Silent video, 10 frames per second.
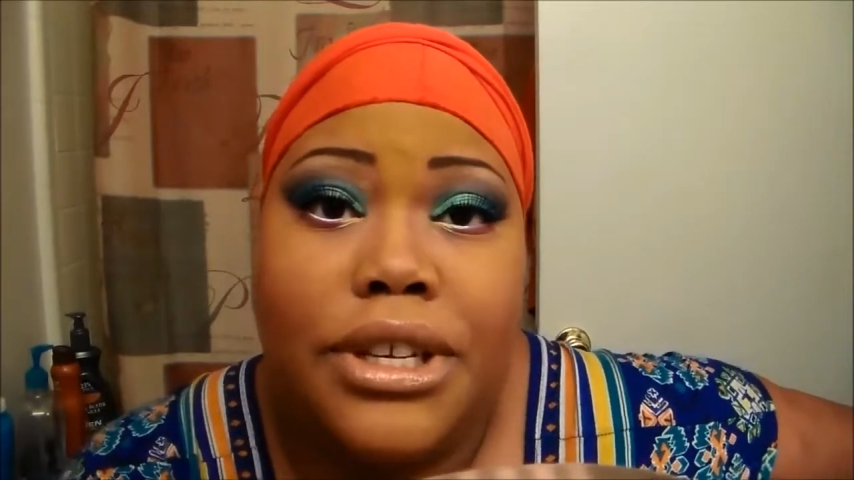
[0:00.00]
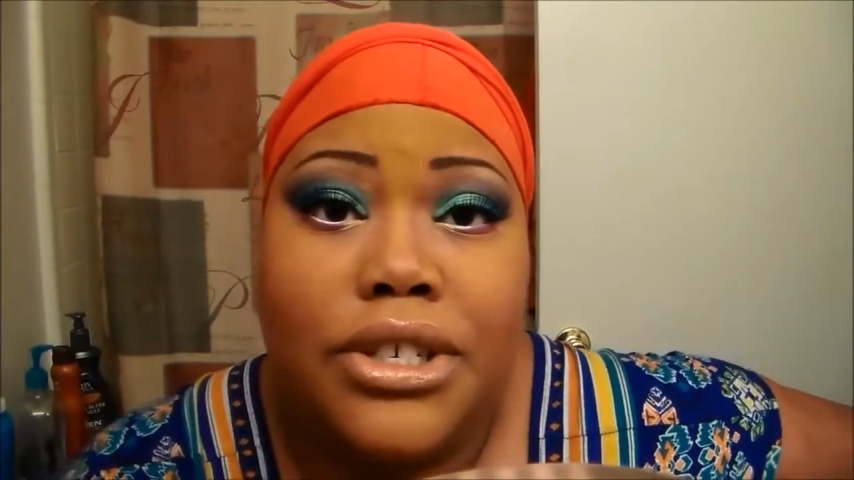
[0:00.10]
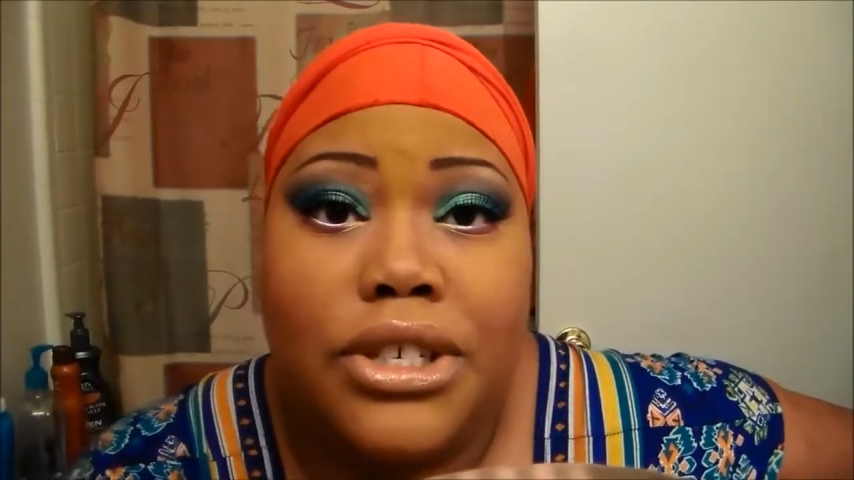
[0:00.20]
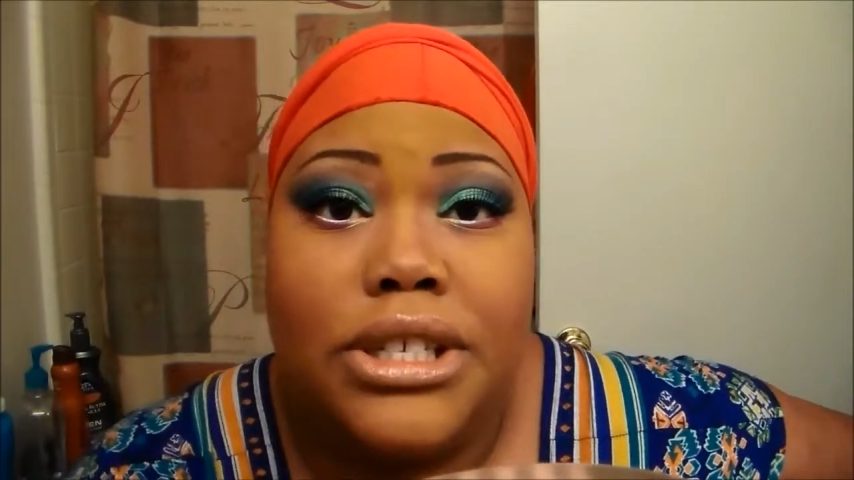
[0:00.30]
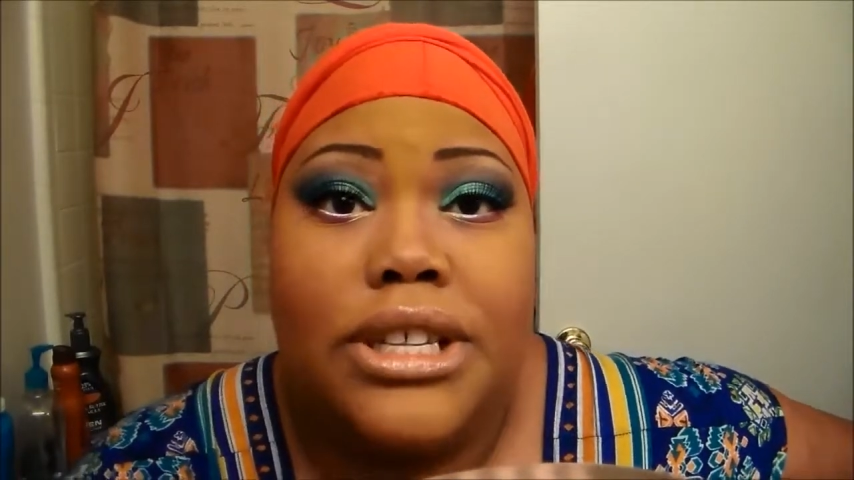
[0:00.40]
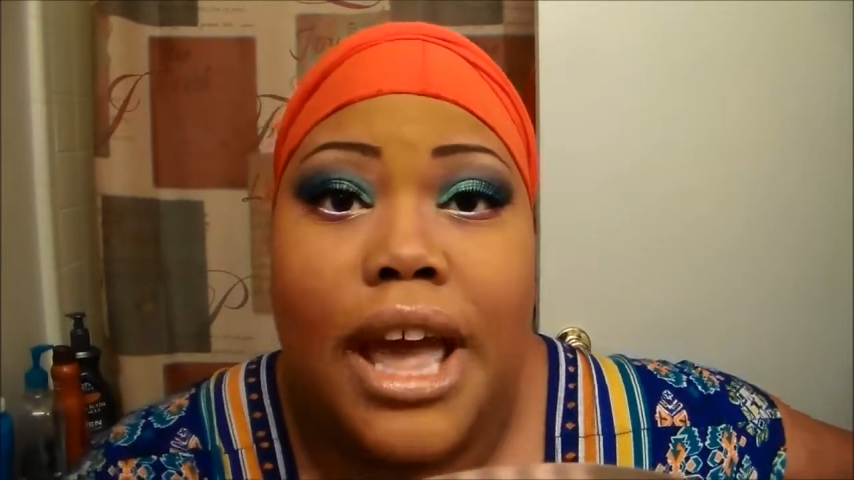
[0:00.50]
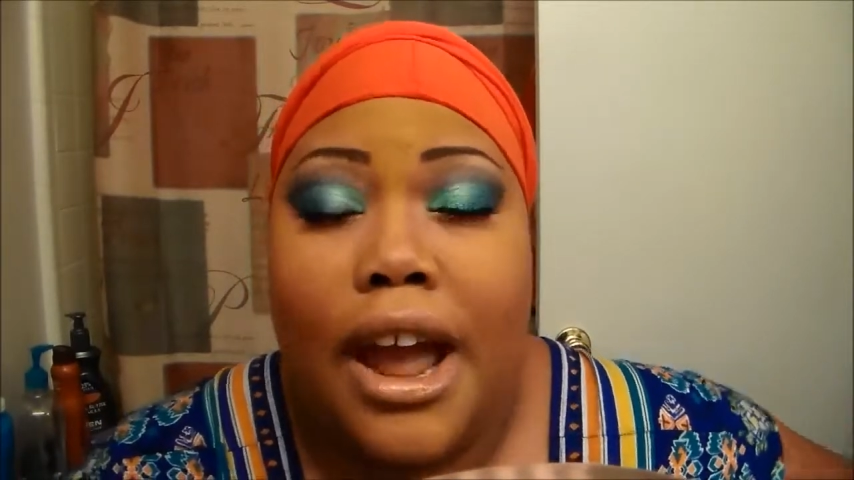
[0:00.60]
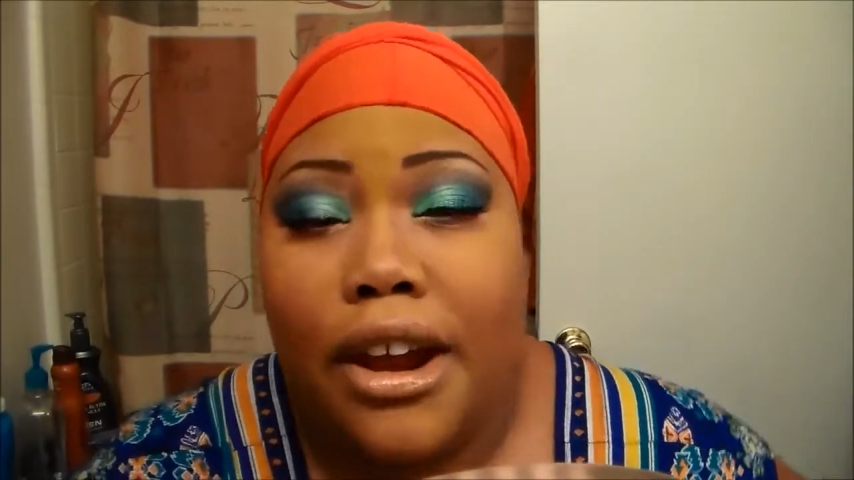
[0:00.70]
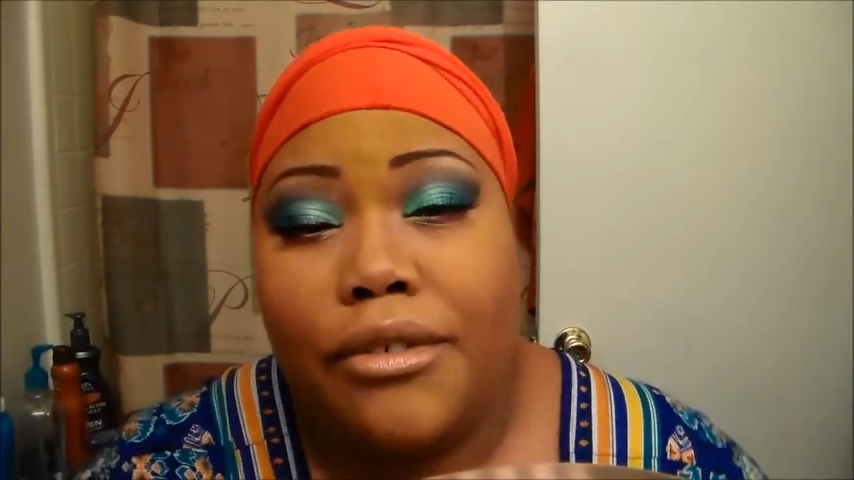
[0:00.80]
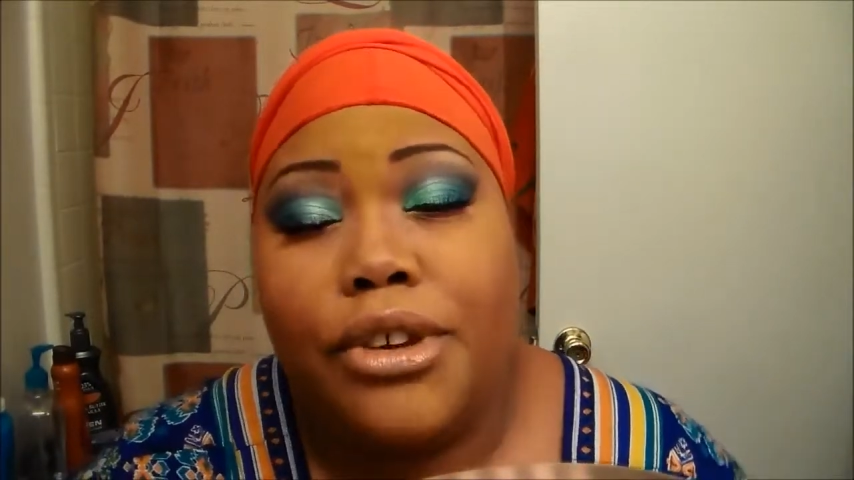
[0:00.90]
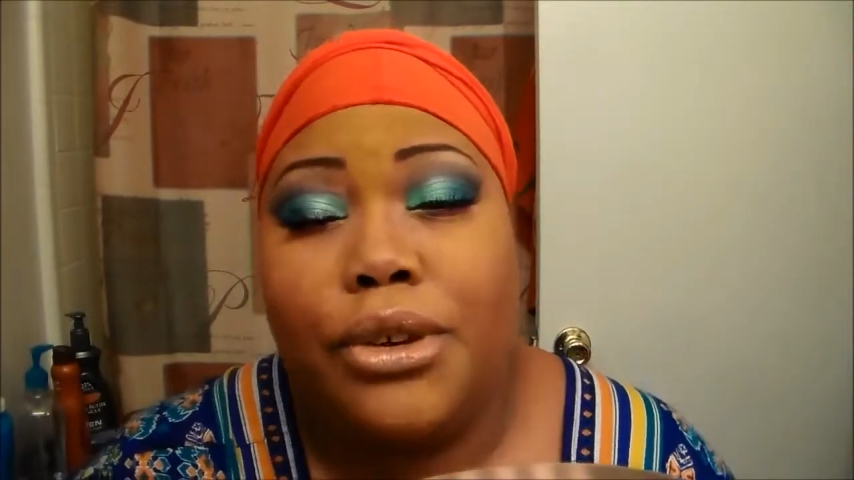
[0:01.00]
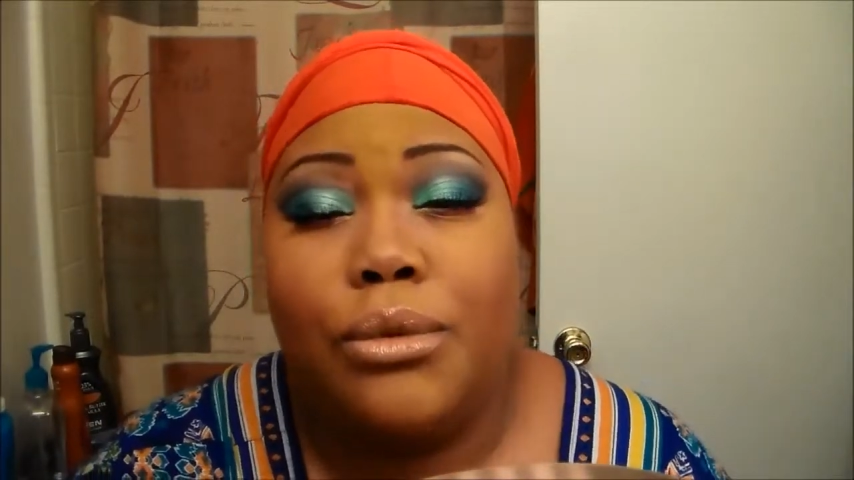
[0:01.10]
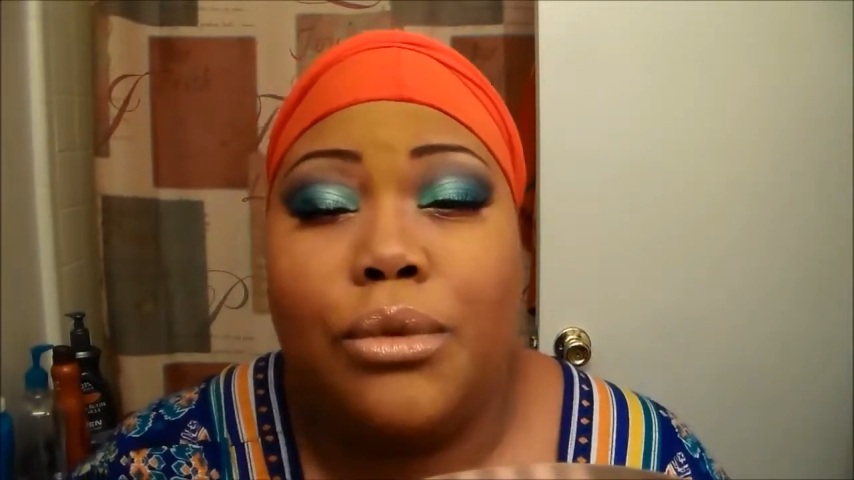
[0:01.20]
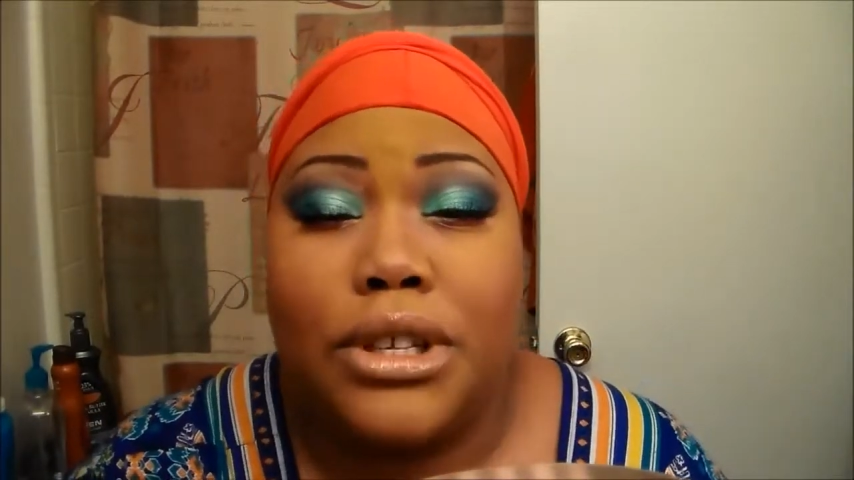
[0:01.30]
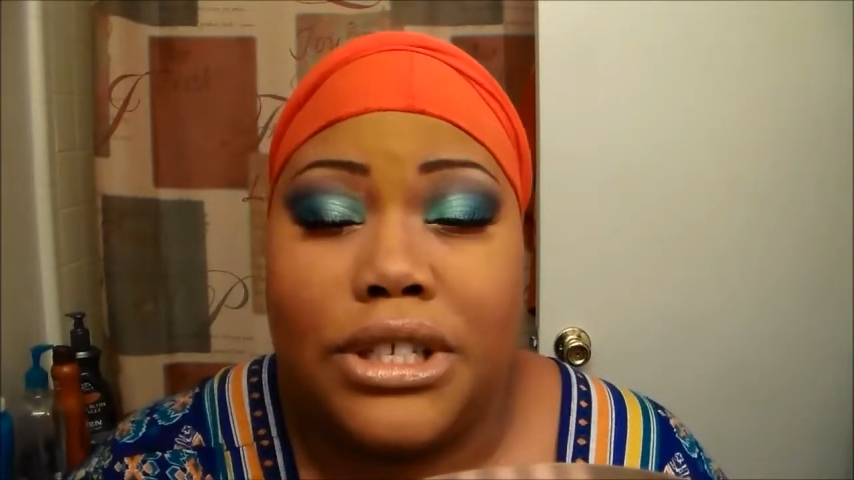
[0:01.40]
It's just however
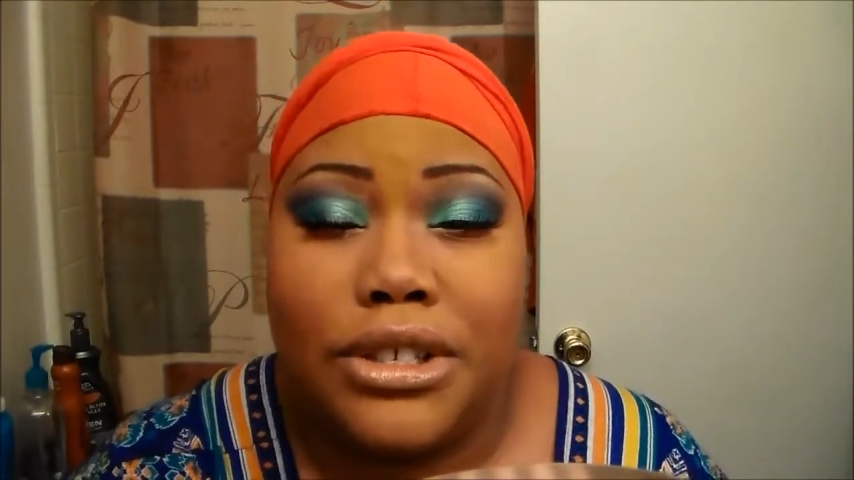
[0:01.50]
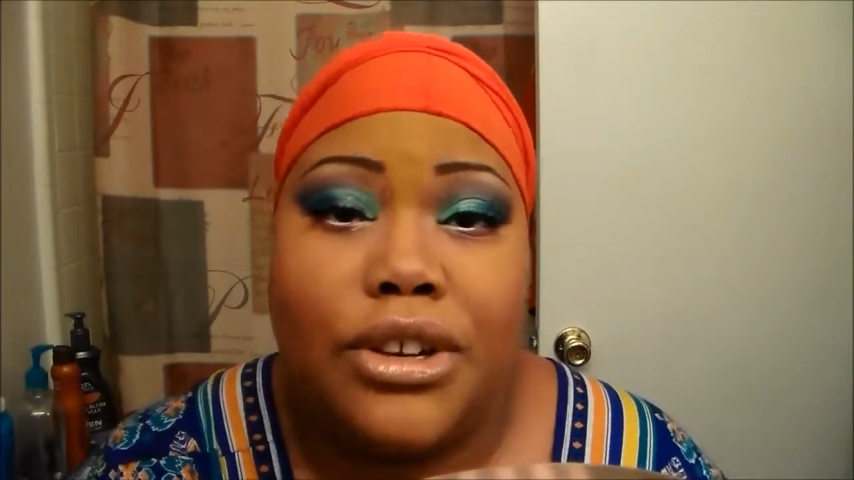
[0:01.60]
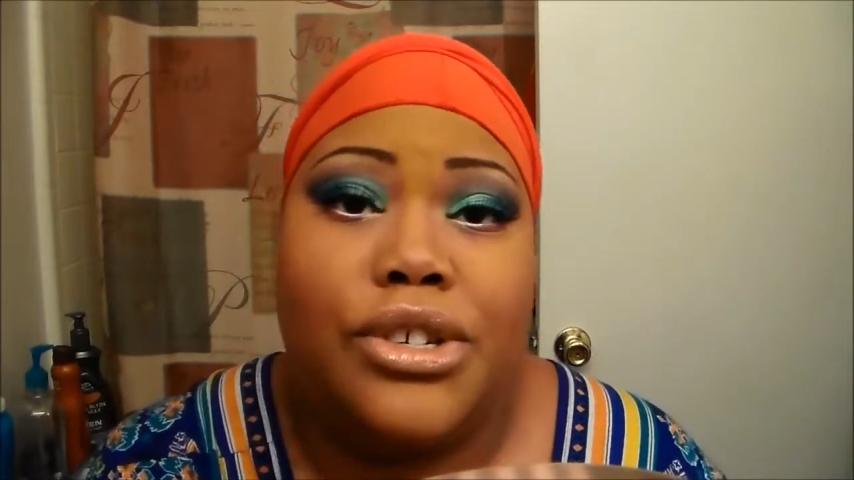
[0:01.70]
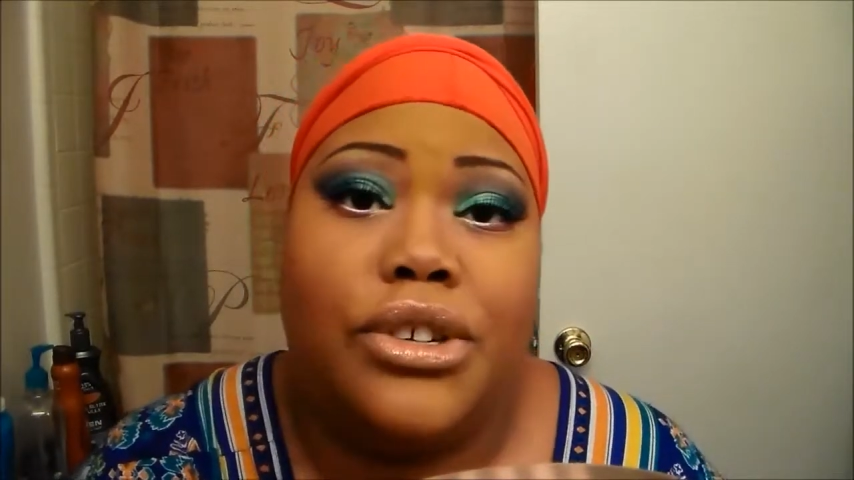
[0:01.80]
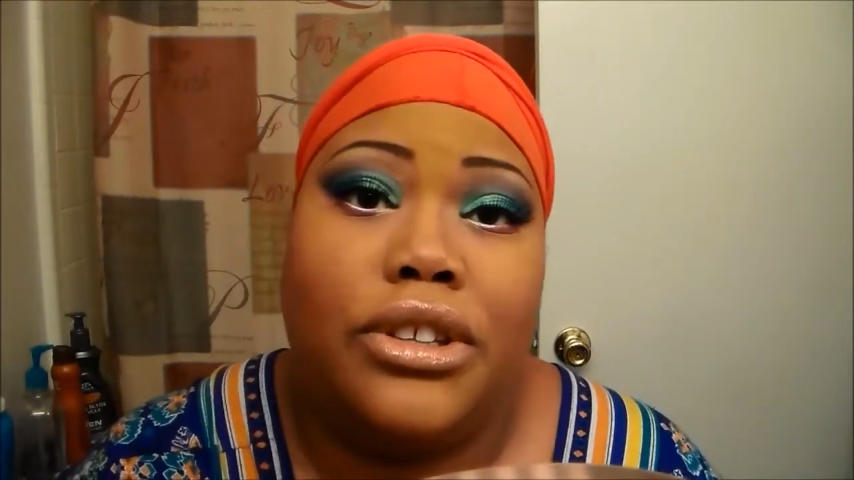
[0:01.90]
you want to start